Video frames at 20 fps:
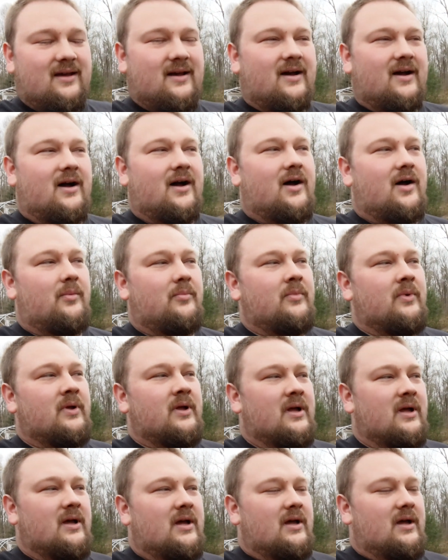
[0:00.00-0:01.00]

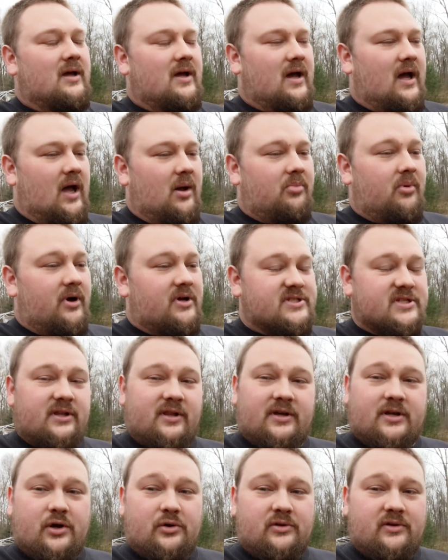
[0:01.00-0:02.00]
I bought
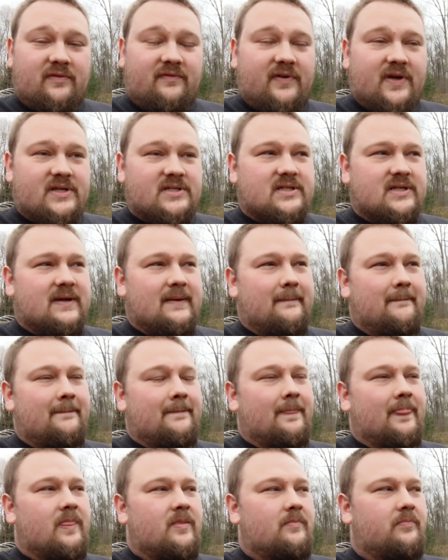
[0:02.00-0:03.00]
silicone to fix it,
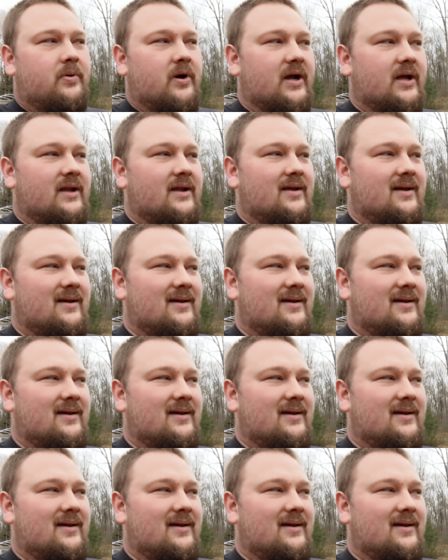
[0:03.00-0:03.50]
but